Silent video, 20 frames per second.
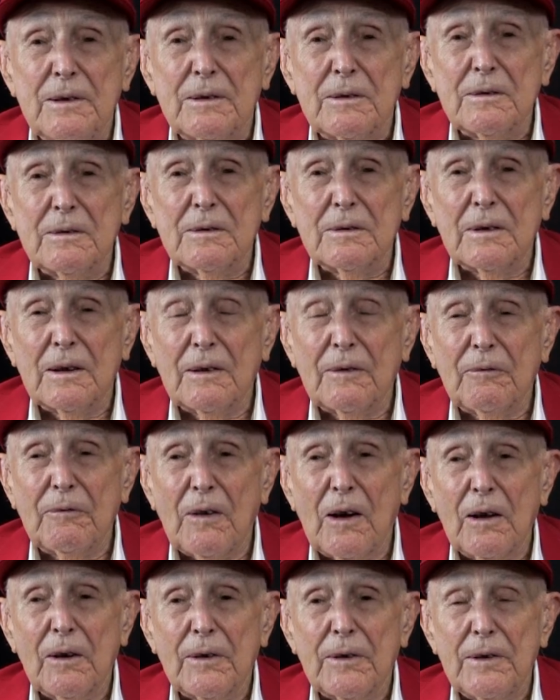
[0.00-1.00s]
know, and I
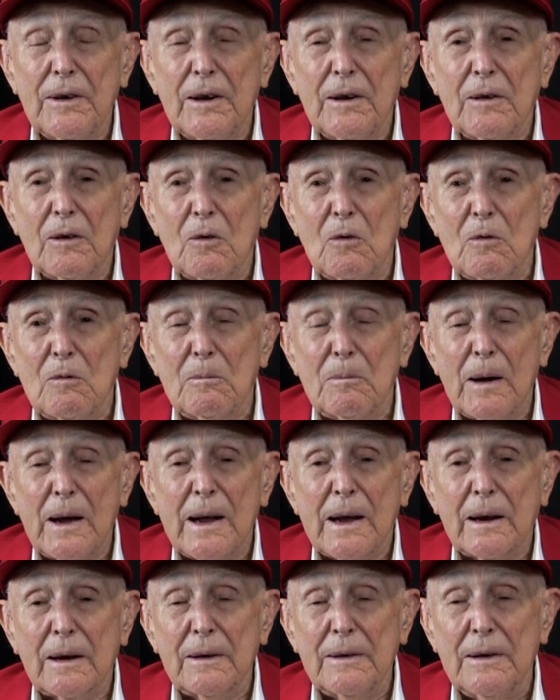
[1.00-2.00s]
followed it on
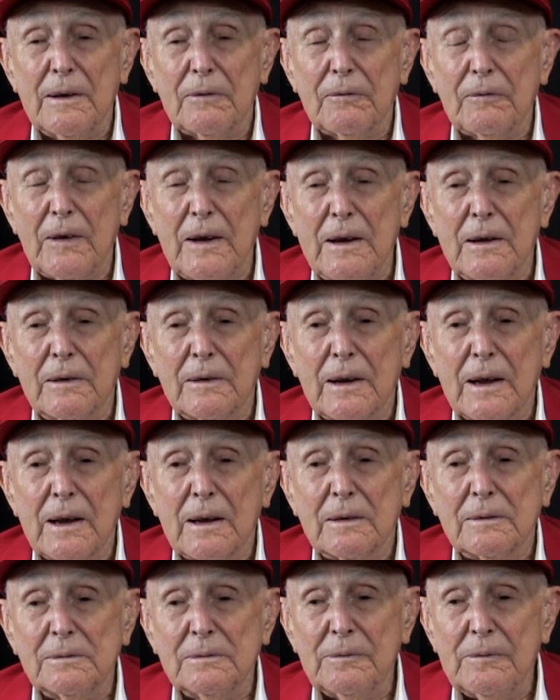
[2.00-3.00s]
back, and I found
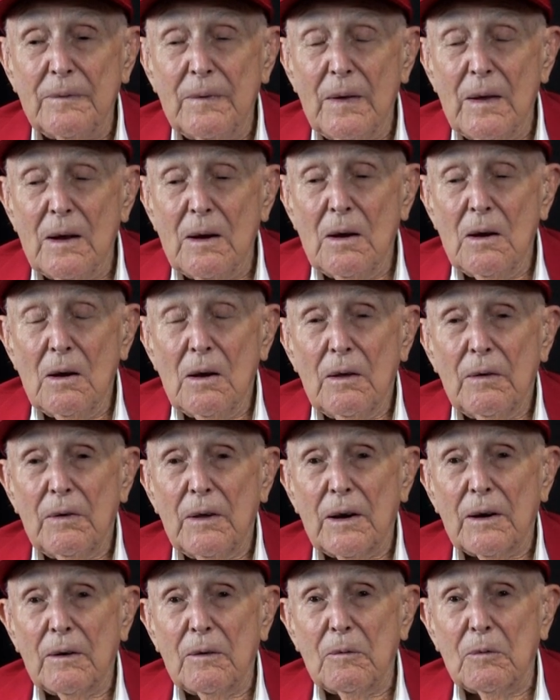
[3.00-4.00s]
out
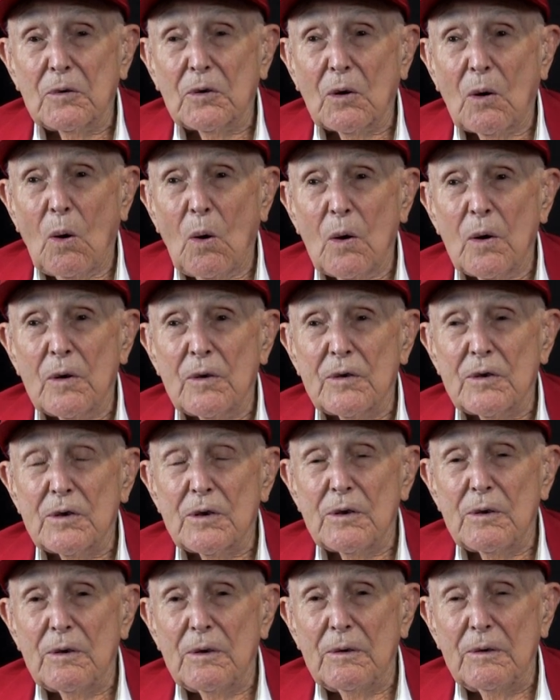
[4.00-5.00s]
that a
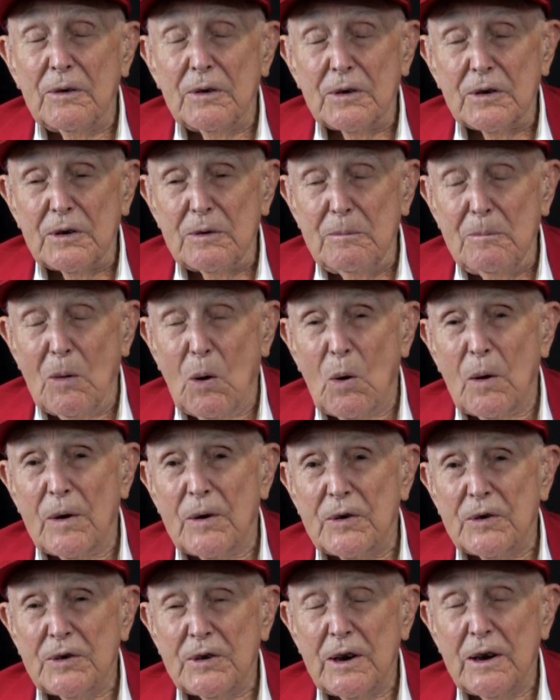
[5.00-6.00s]

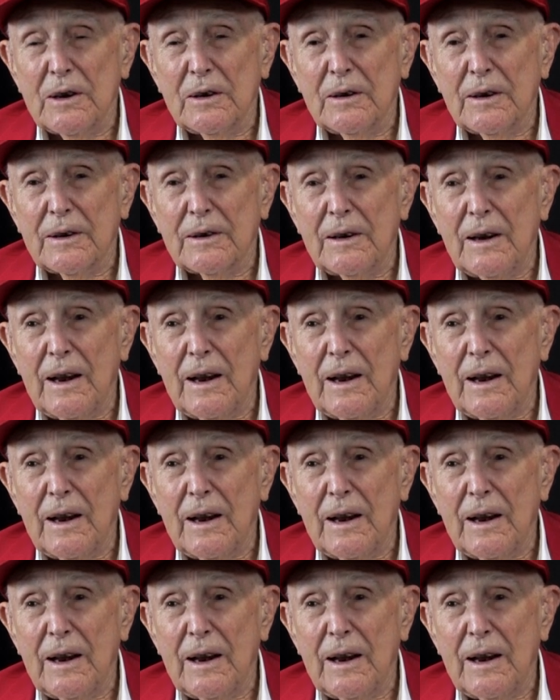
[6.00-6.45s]
mortar shell had